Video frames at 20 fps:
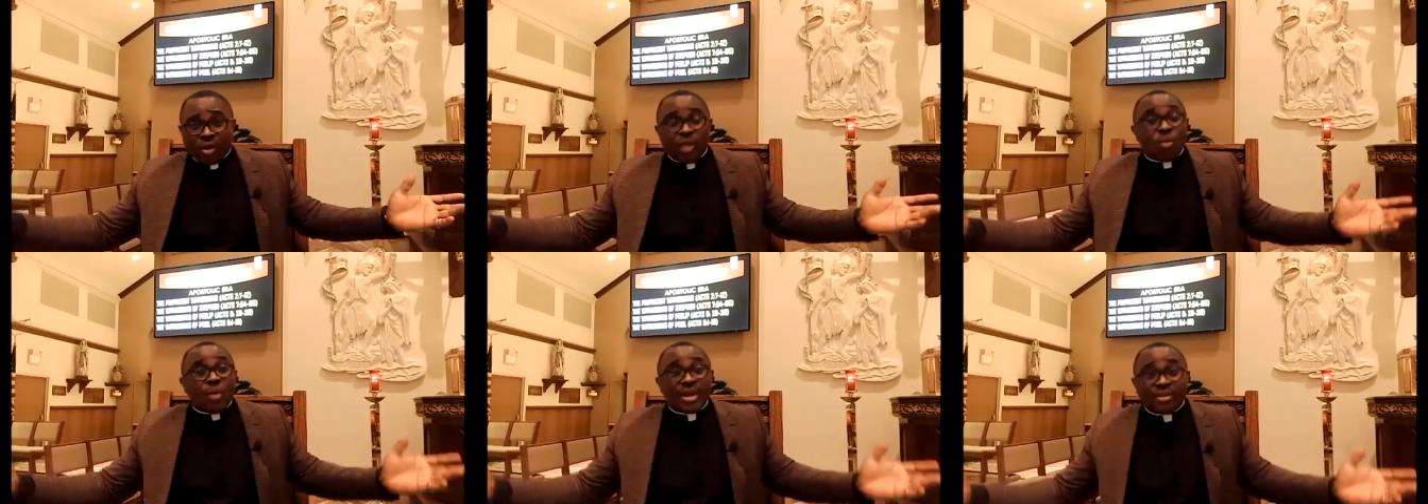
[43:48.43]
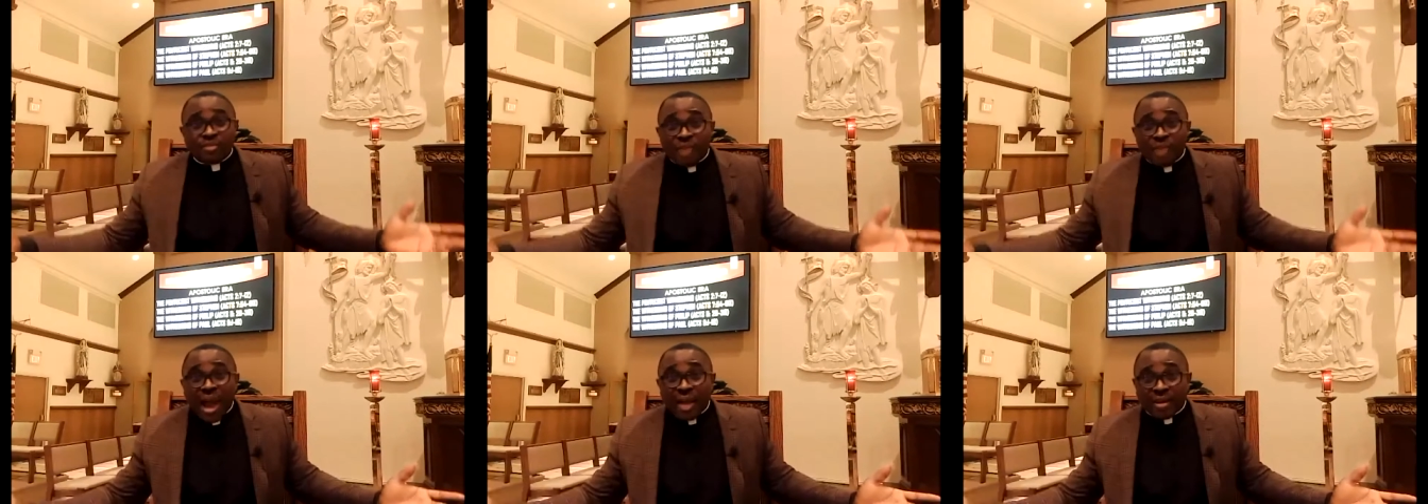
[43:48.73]
It went
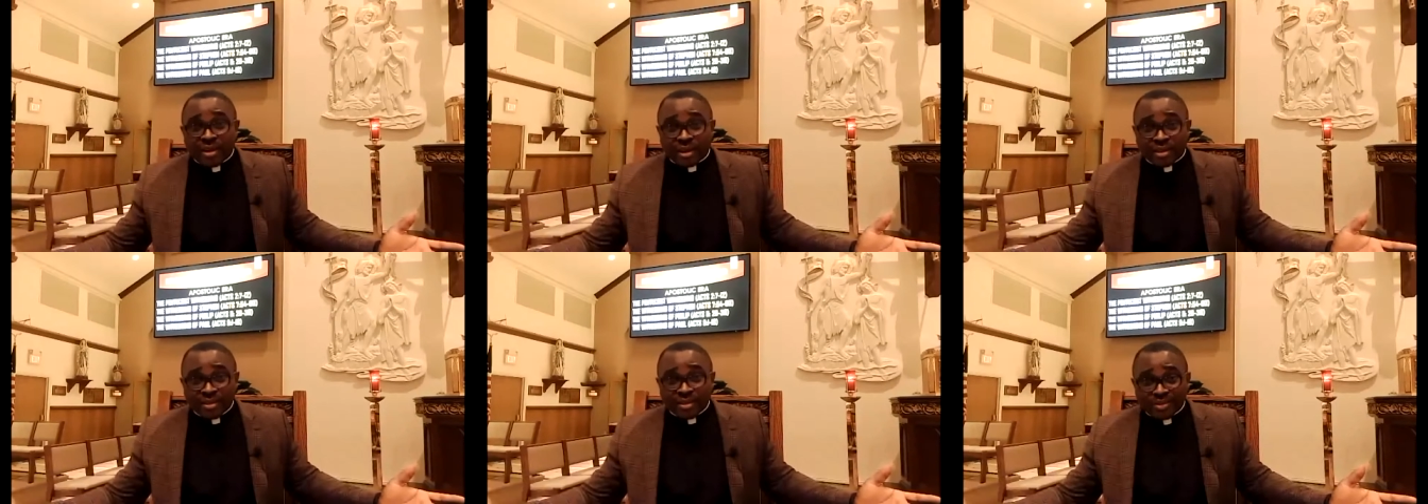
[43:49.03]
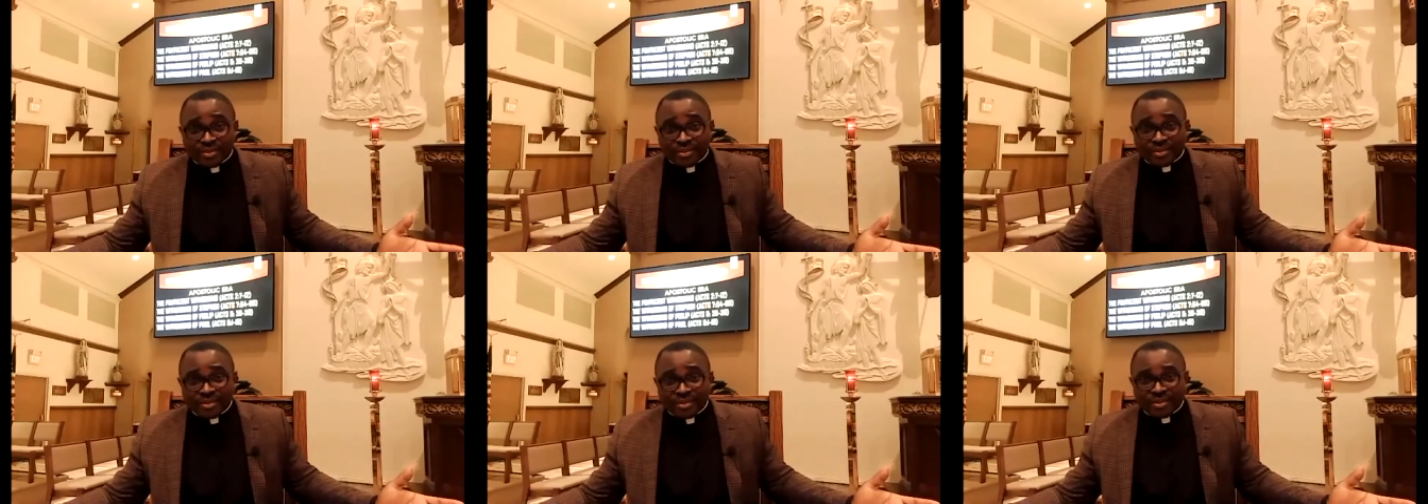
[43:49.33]
viral
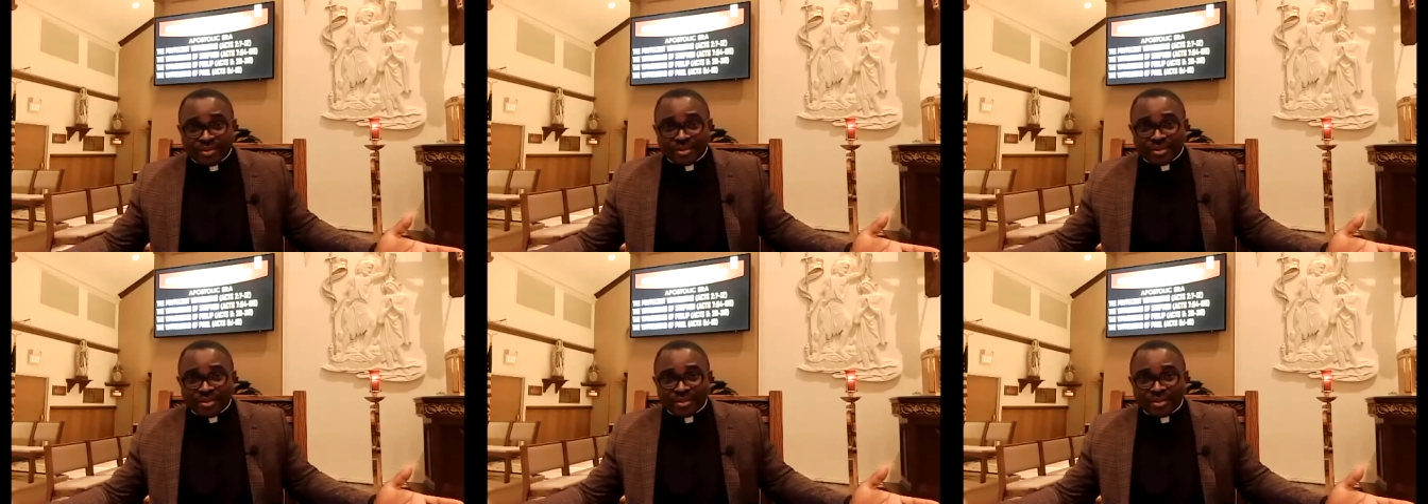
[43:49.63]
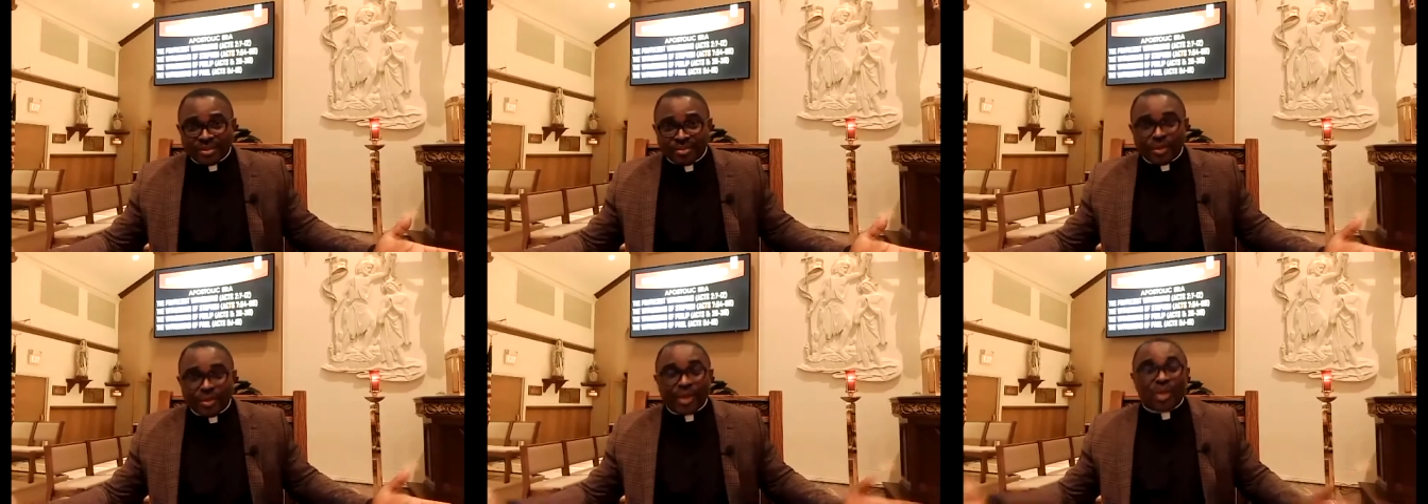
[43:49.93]

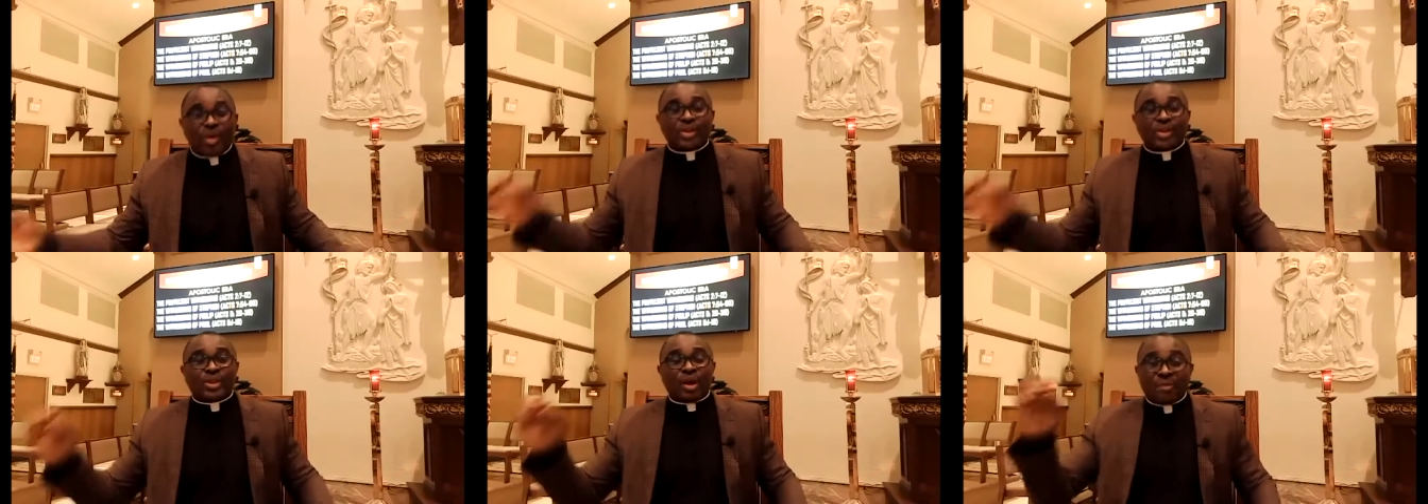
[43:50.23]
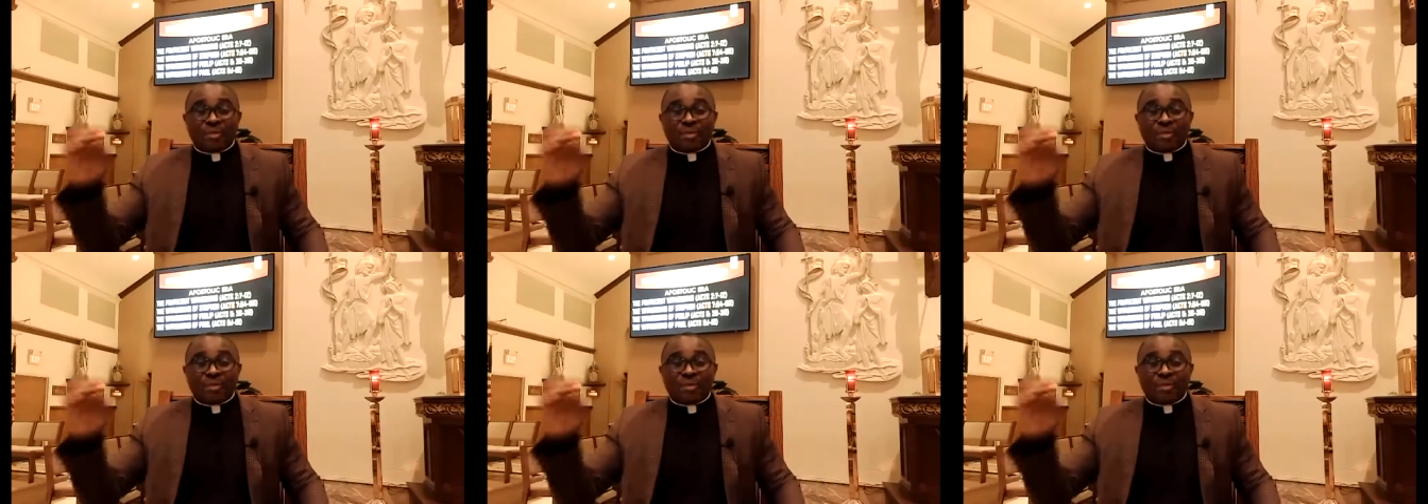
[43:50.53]
because